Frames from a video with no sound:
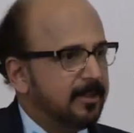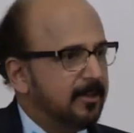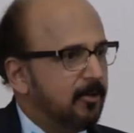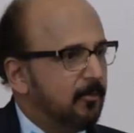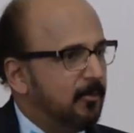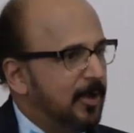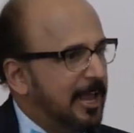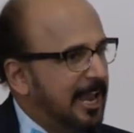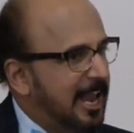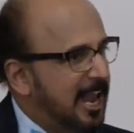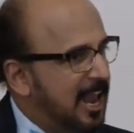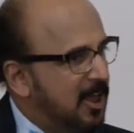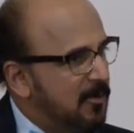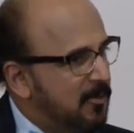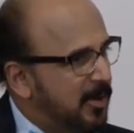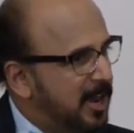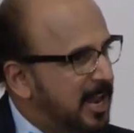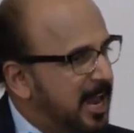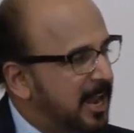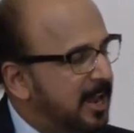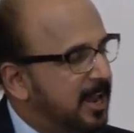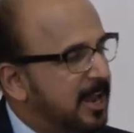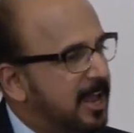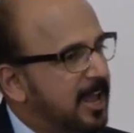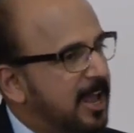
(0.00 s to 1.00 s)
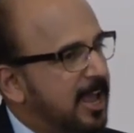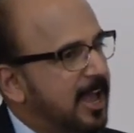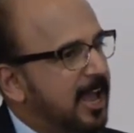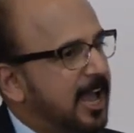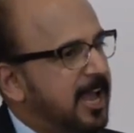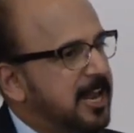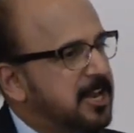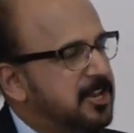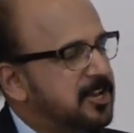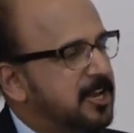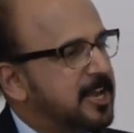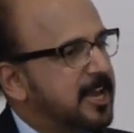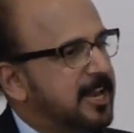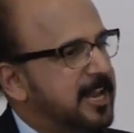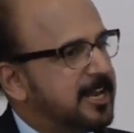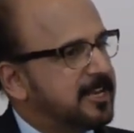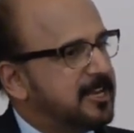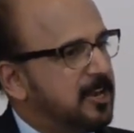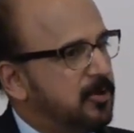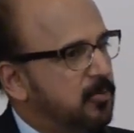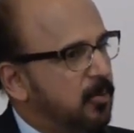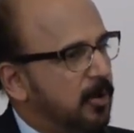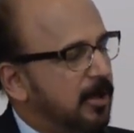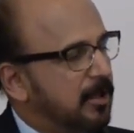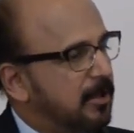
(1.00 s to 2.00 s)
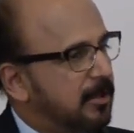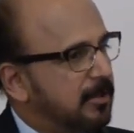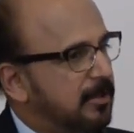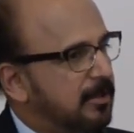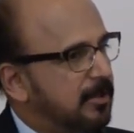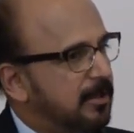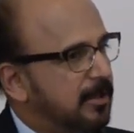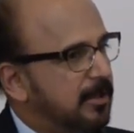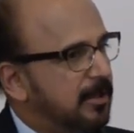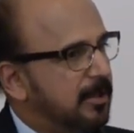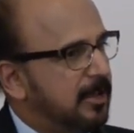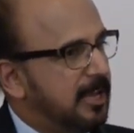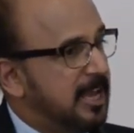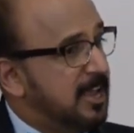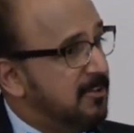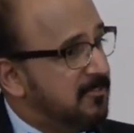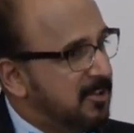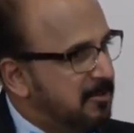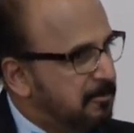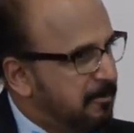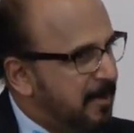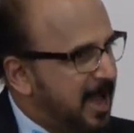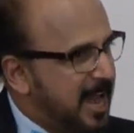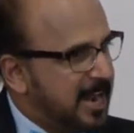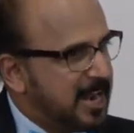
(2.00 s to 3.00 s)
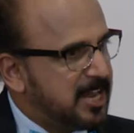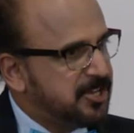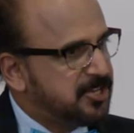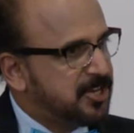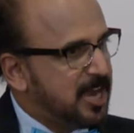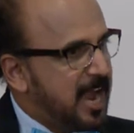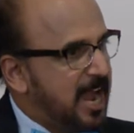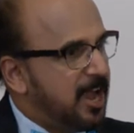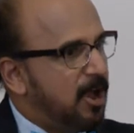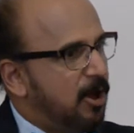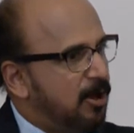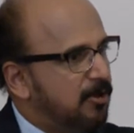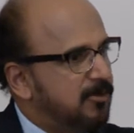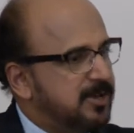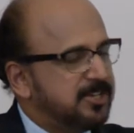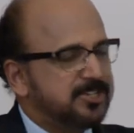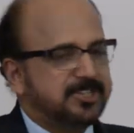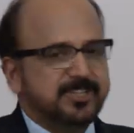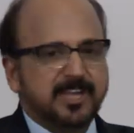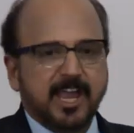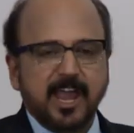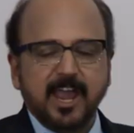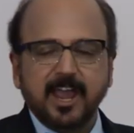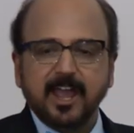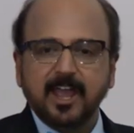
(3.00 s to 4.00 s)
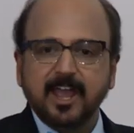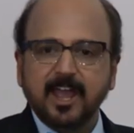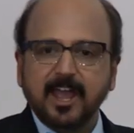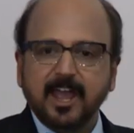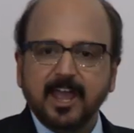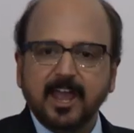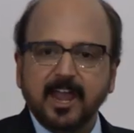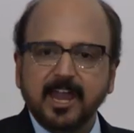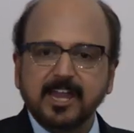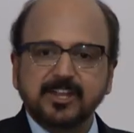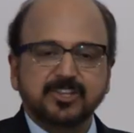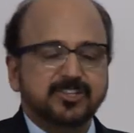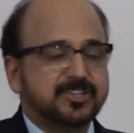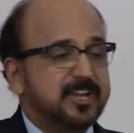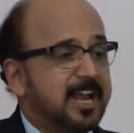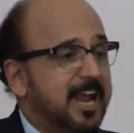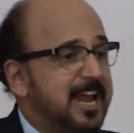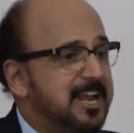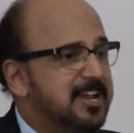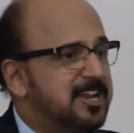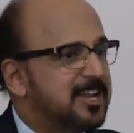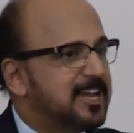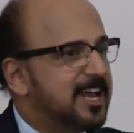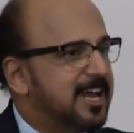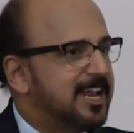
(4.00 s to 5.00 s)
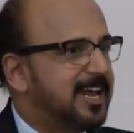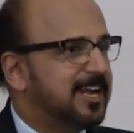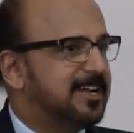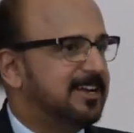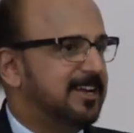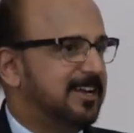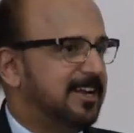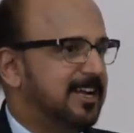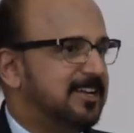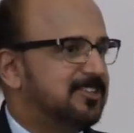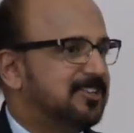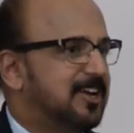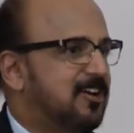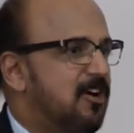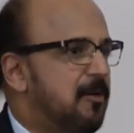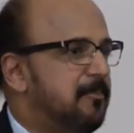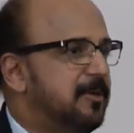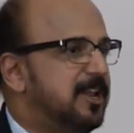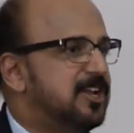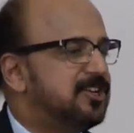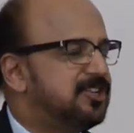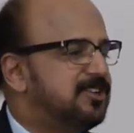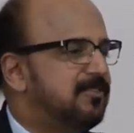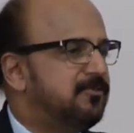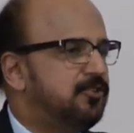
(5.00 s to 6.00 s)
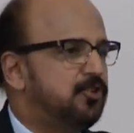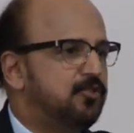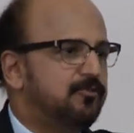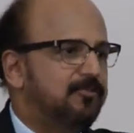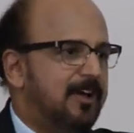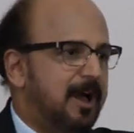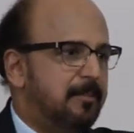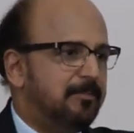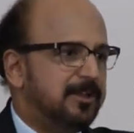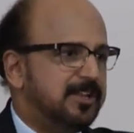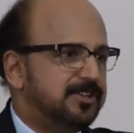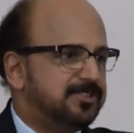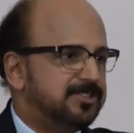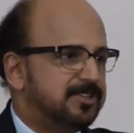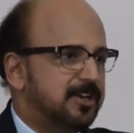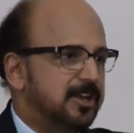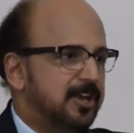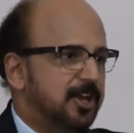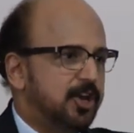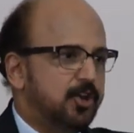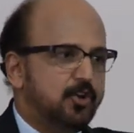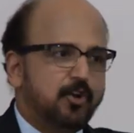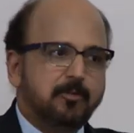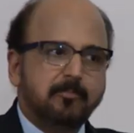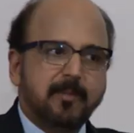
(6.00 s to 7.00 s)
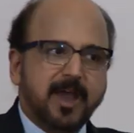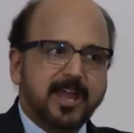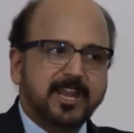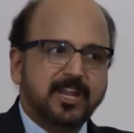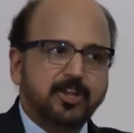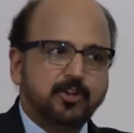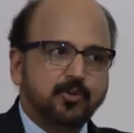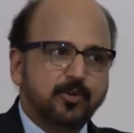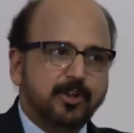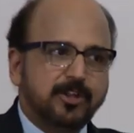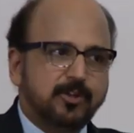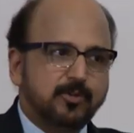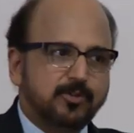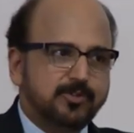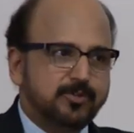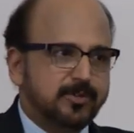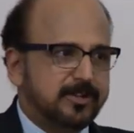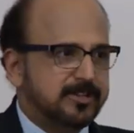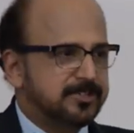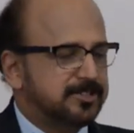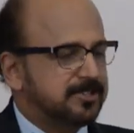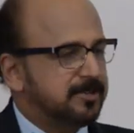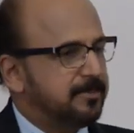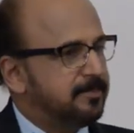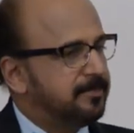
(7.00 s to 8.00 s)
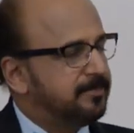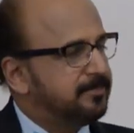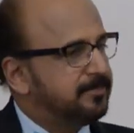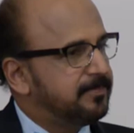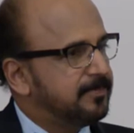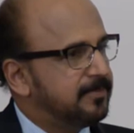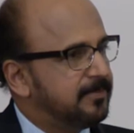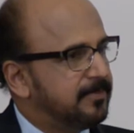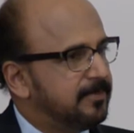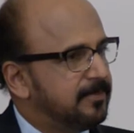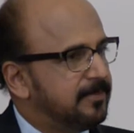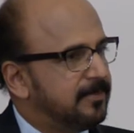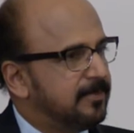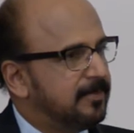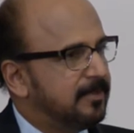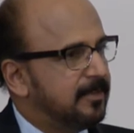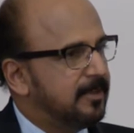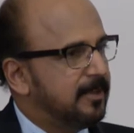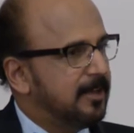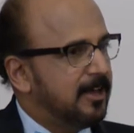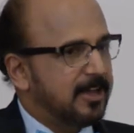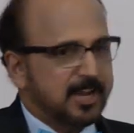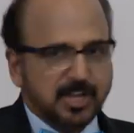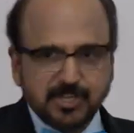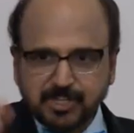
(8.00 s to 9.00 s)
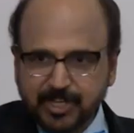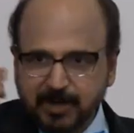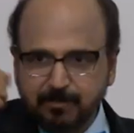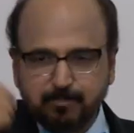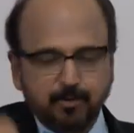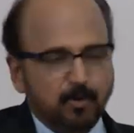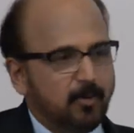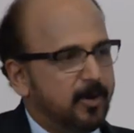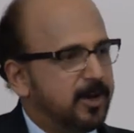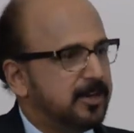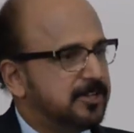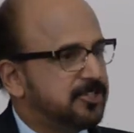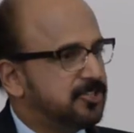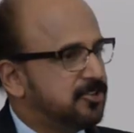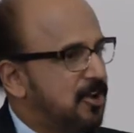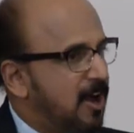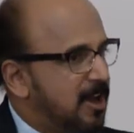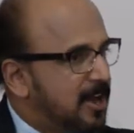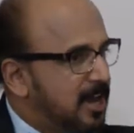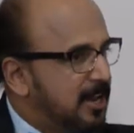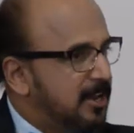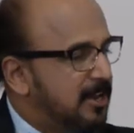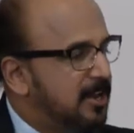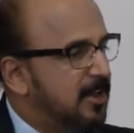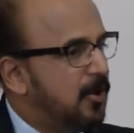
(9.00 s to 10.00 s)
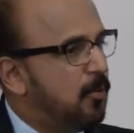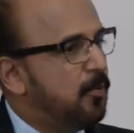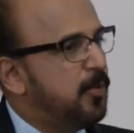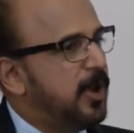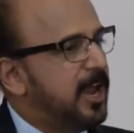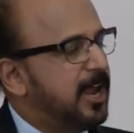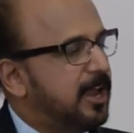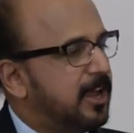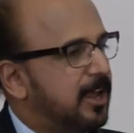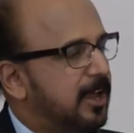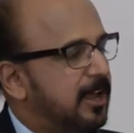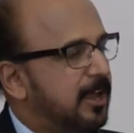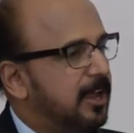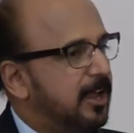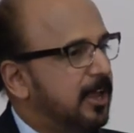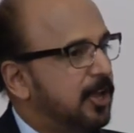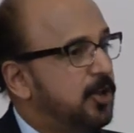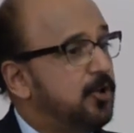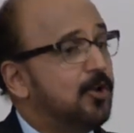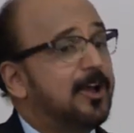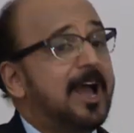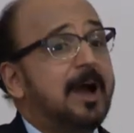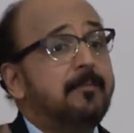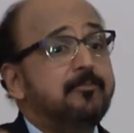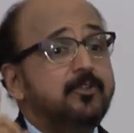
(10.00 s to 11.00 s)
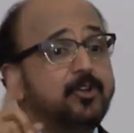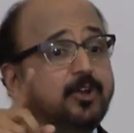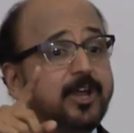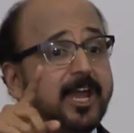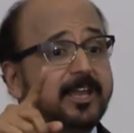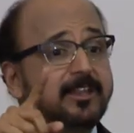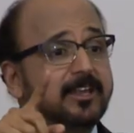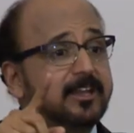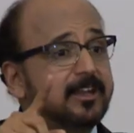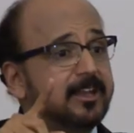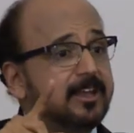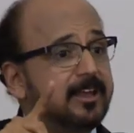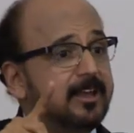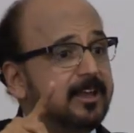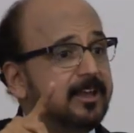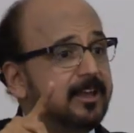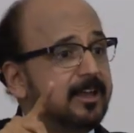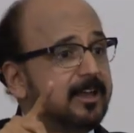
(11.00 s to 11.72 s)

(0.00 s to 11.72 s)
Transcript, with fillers: We live in an interconnected world. Even marriage, I always say, it's interconnected. It's a combination of two families. You don't marry two individuals. Rich and poor, strong and weak, you come together.